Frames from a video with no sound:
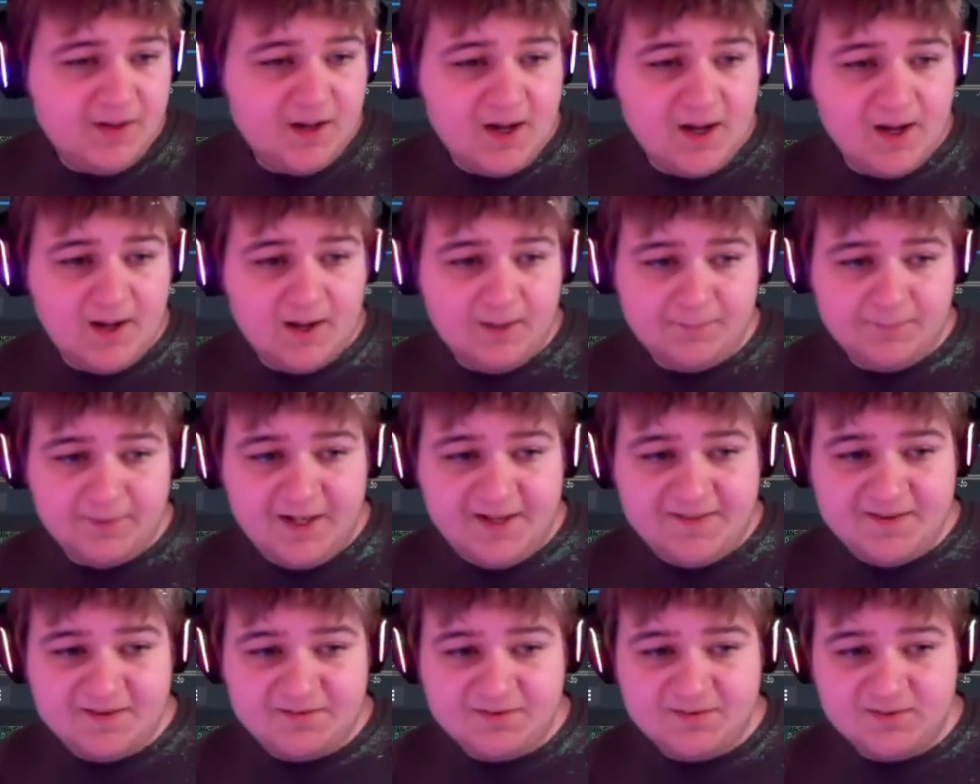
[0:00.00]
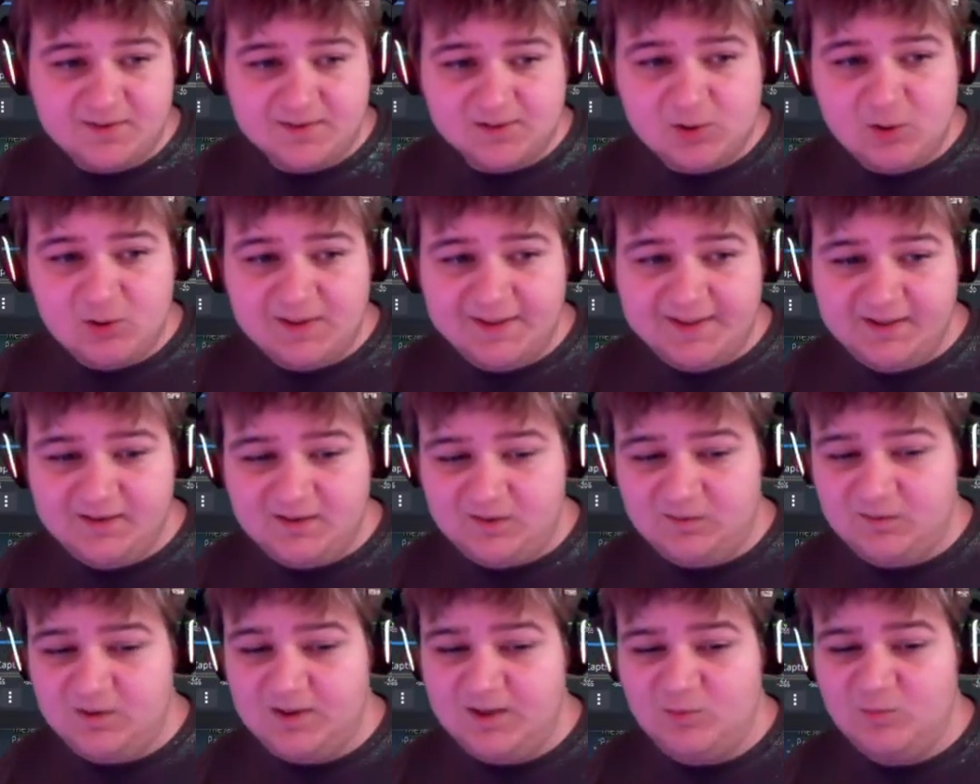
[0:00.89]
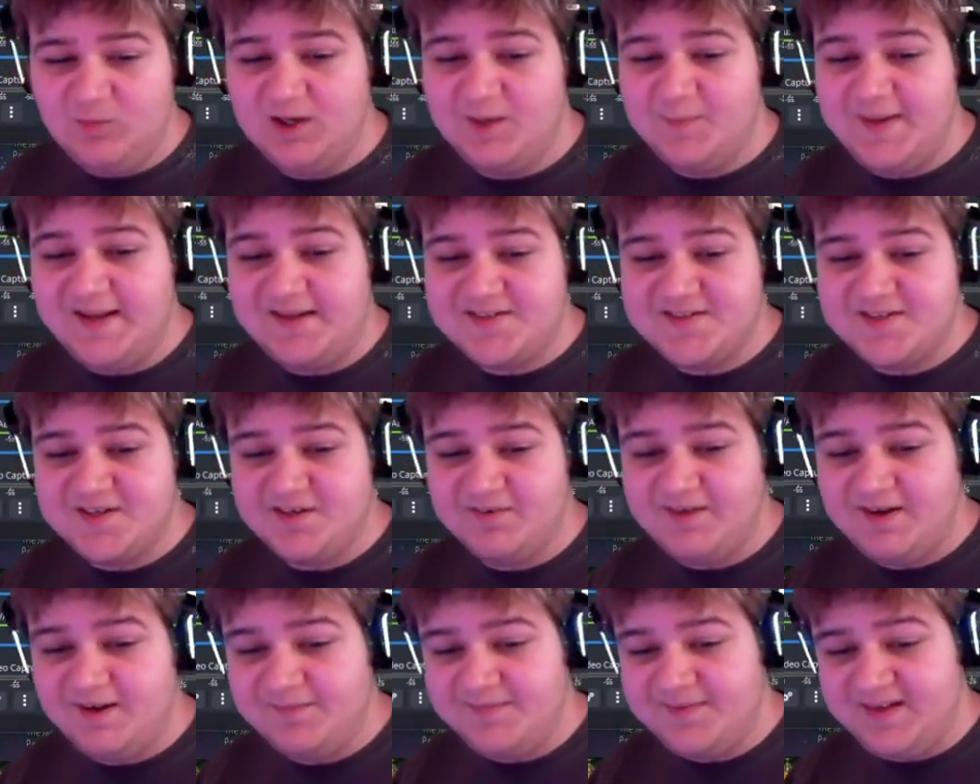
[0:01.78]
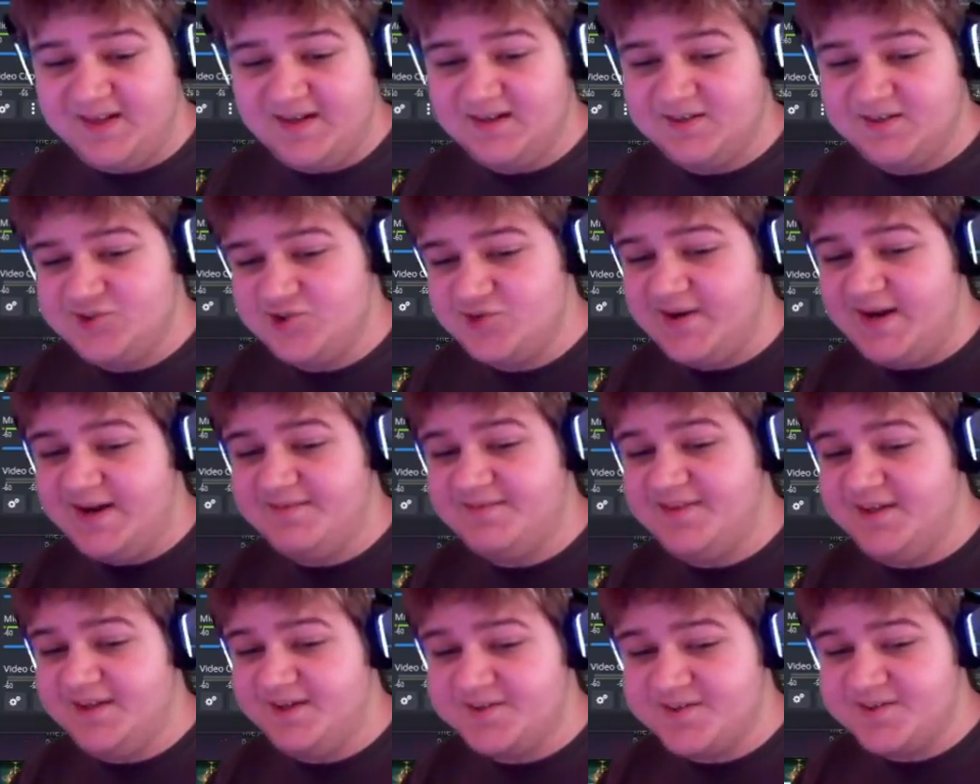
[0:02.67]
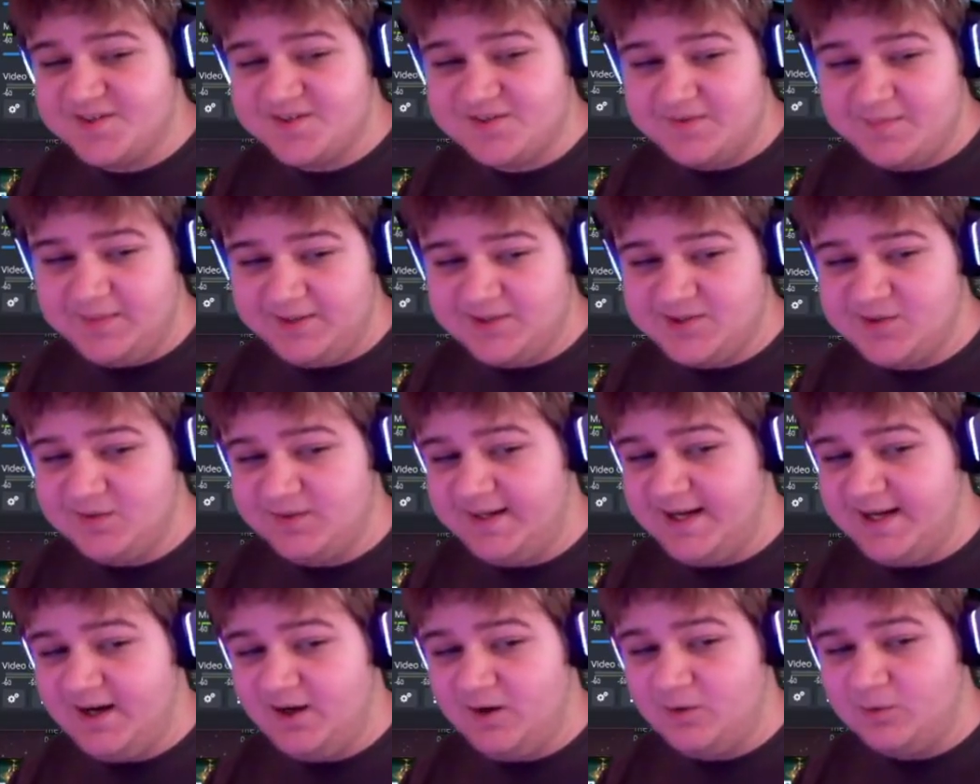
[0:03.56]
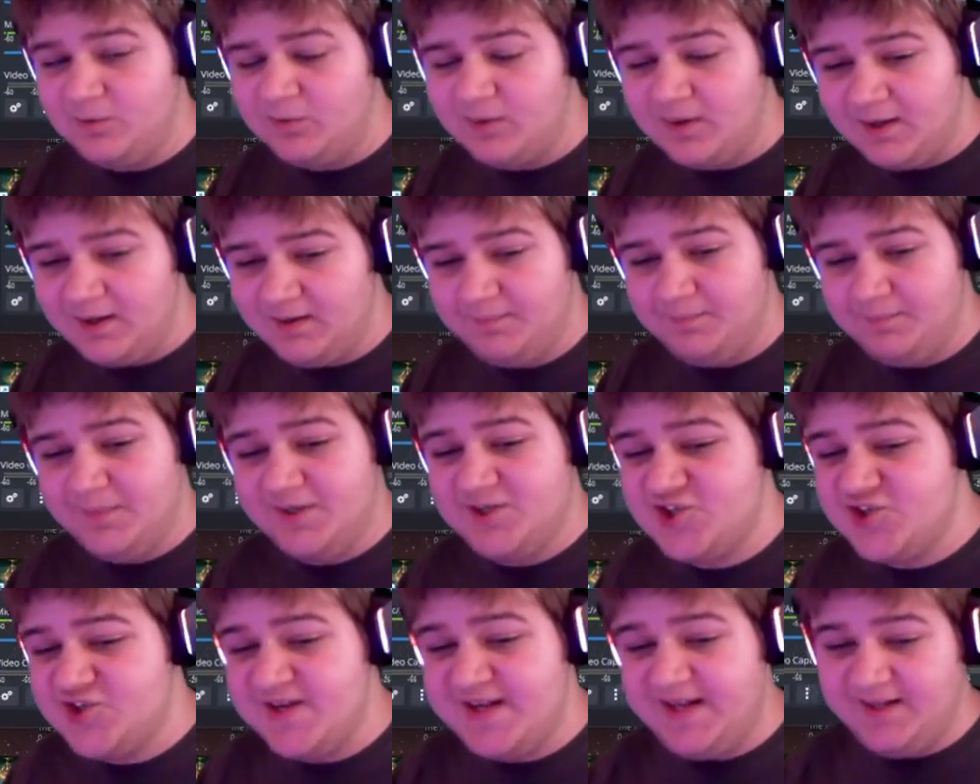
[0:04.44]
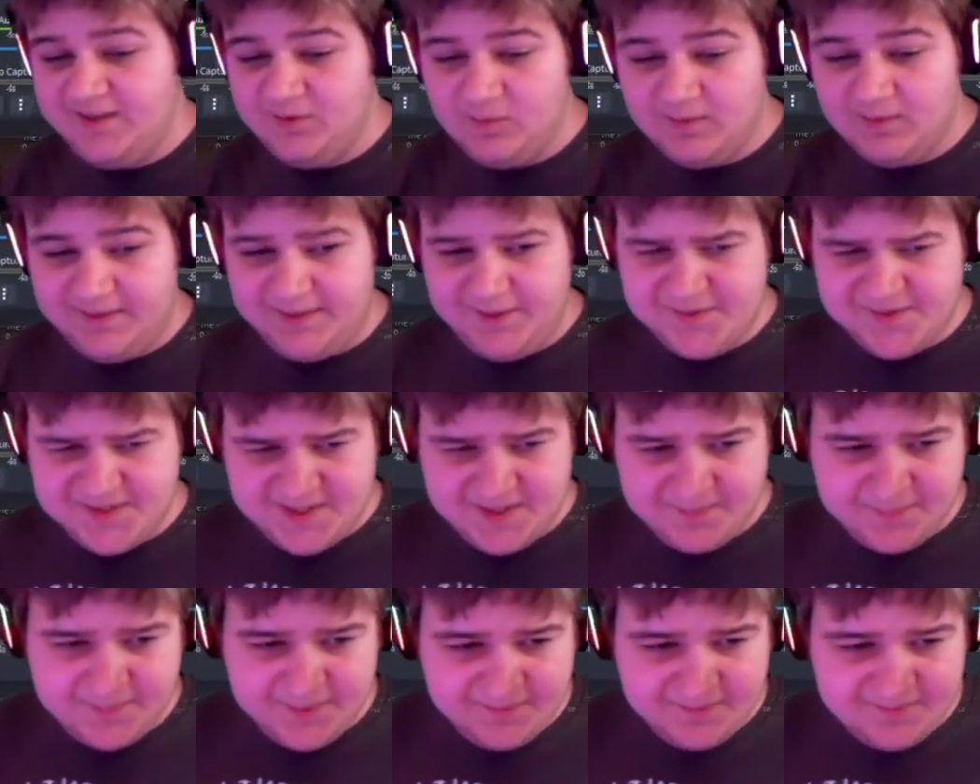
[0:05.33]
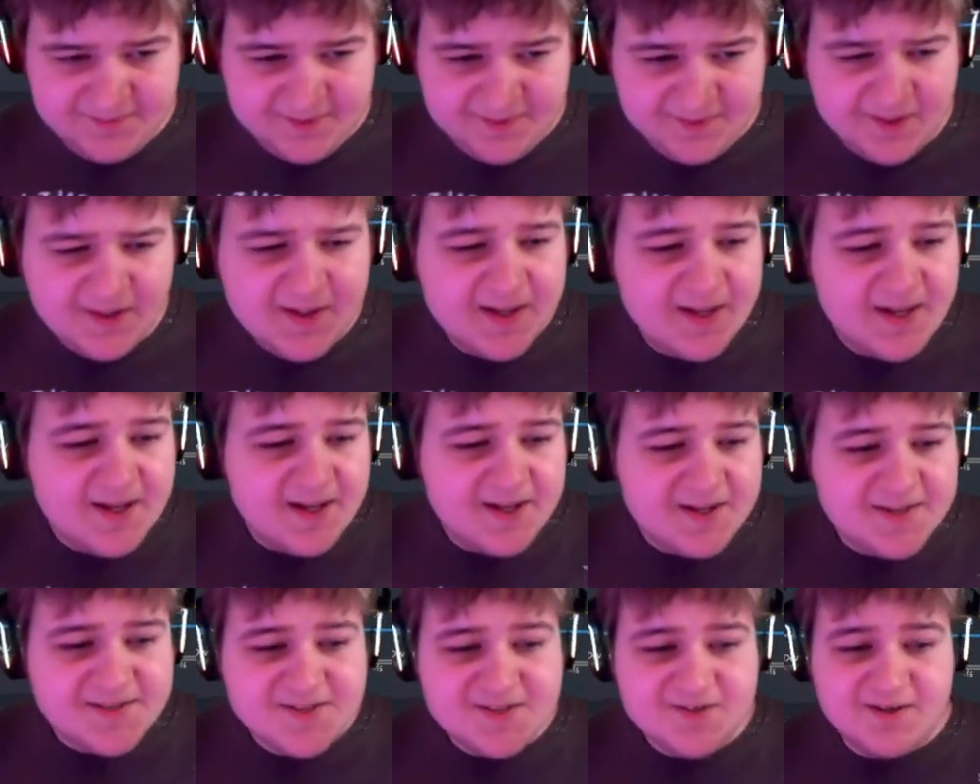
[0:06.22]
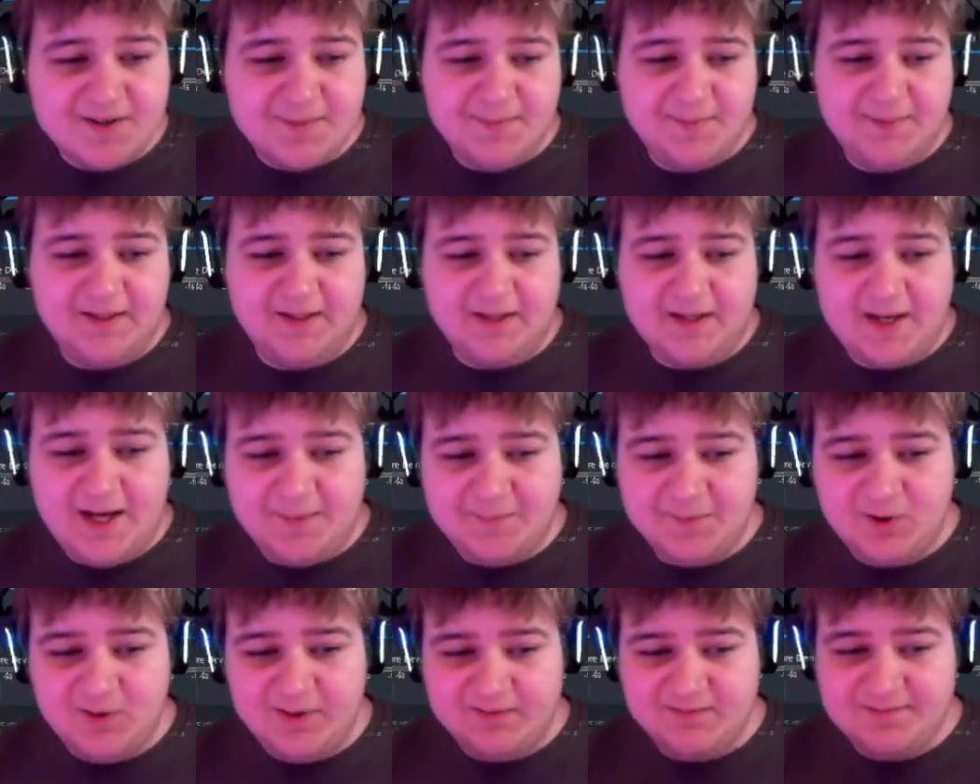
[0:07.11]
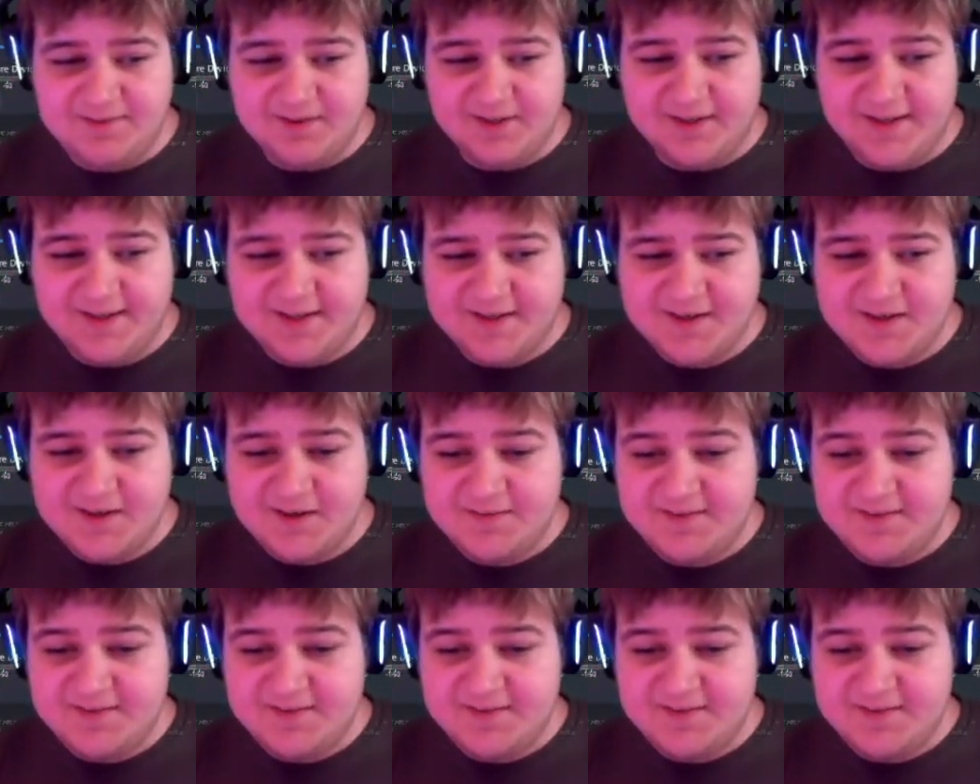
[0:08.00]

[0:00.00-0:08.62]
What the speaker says: And then for recording, you're going to want to base it around the drive that you're streaming to and how much data you want to use up. But for streaming, I'm going for Kick.